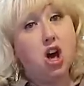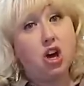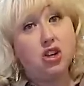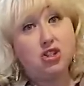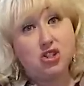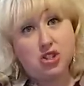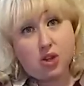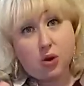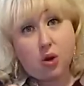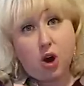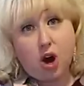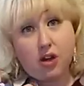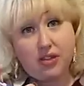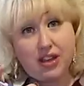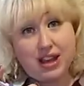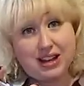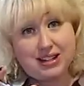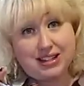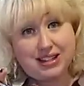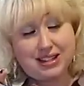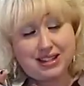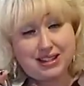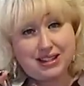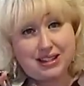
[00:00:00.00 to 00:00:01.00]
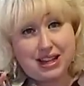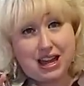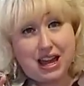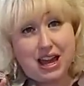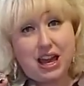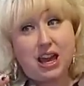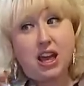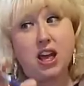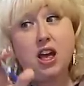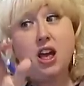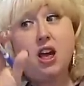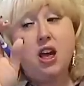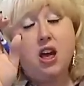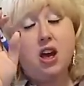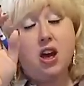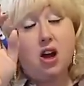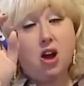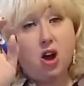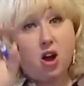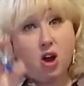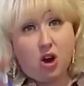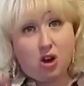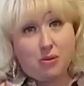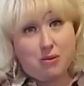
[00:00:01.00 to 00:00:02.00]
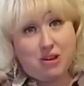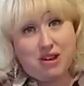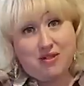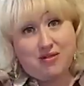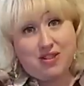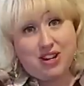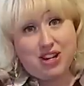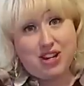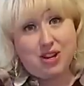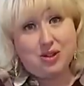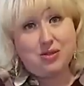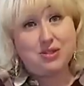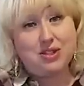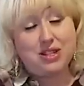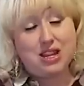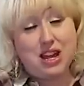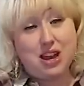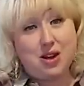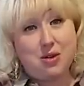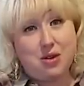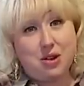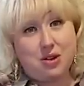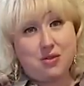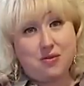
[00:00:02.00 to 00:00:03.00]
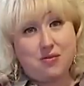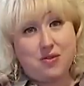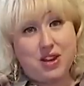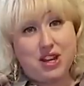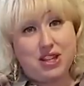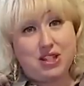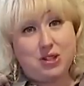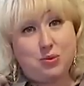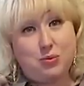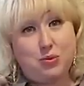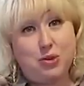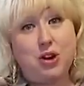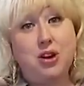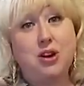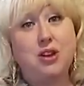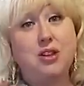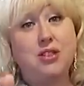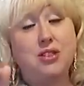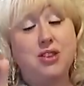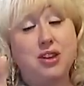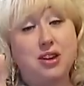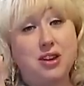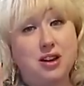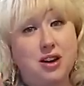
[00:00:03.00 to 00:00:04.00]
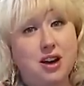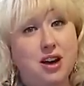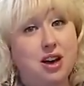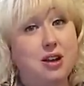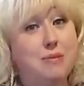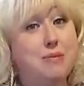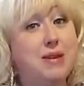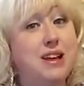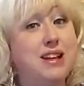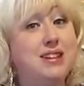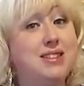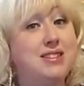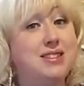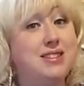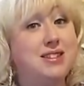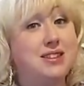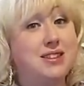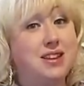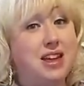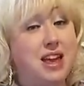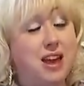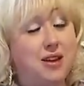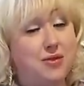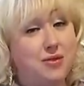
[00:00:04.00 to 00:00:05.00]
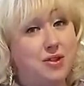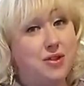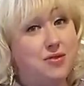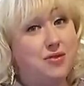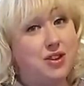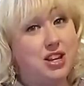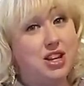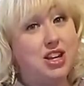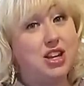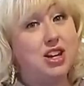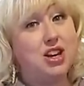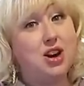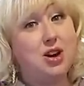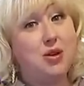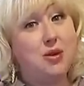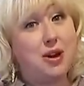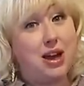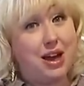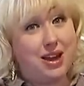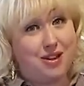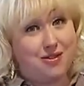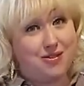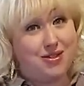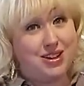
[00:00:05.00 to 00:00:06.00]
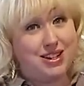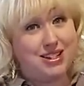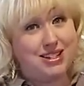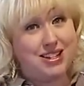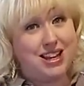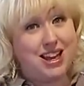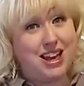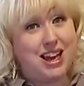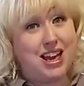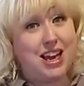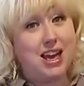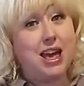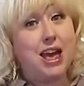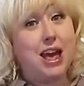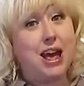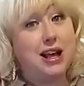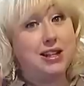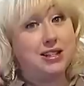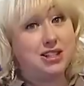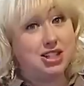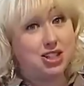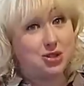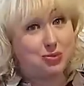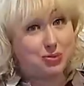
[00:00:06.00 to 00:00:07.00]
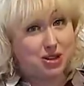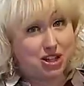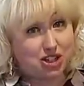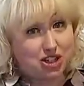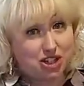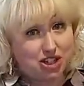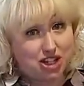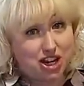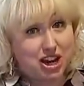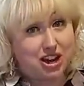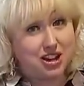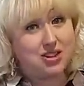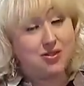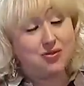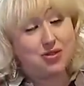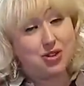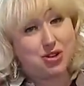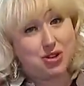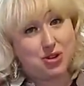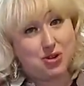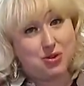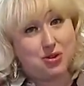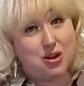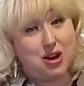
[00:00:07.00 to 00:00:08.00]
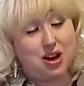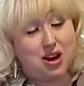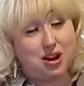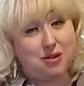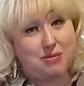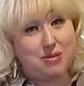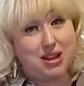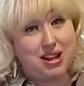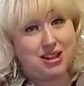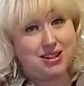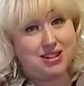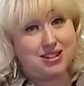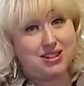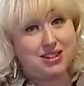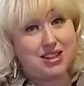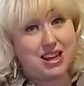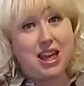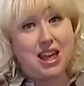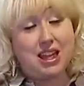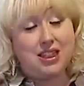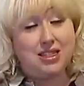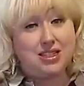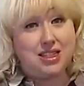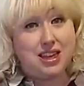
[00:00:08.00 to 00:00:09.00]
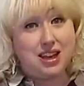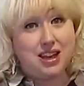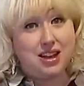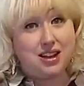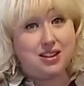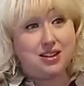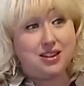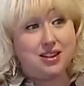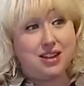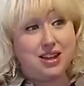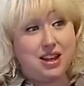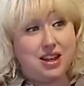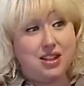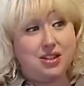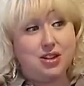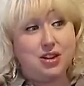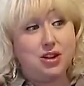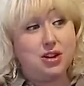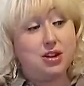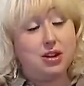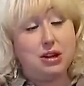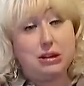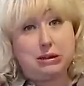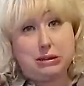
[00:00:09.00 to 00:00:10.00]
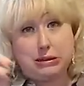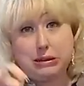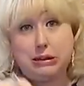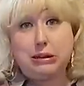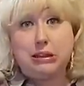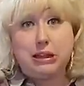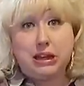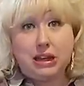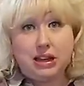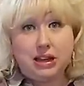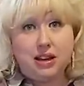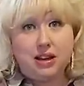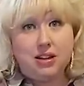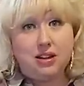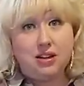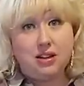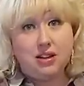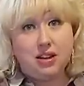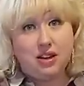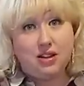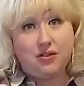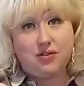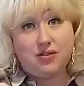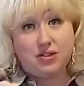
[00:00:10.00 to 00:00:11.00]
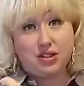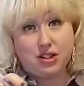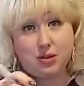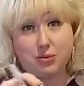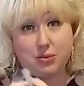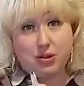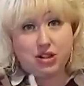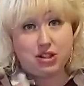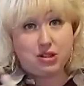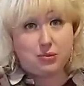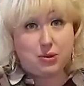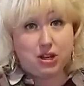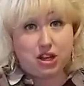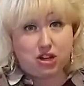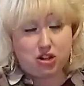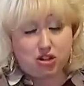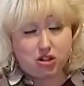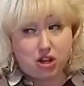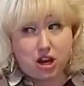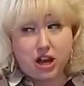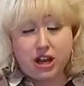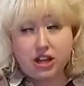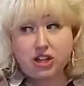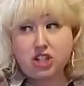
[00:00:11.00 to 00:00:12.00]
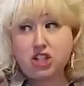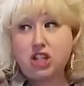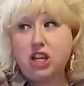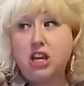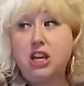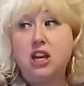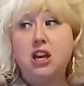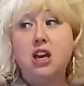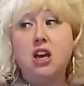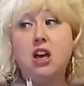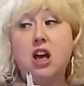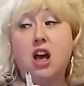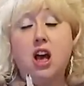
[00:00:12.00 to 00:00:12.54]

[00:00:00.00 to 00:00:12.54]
So all that to say, all my videos now on Facebook, the comments, every video, every day has to be checked for new comments and then either deleted if someone's being trashy,